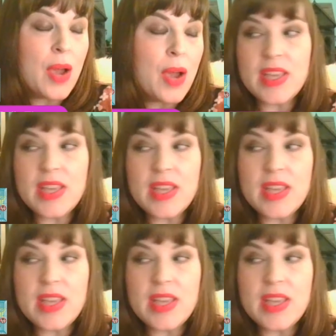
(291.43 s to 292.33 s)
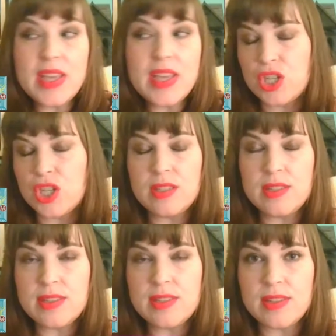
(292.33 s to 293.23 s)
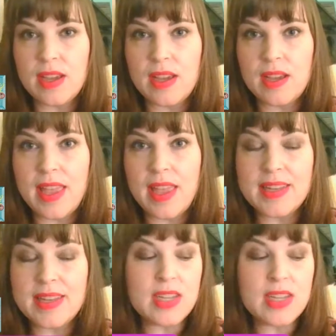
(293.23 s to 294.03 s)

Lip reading: I was editing my second book, First Impressions,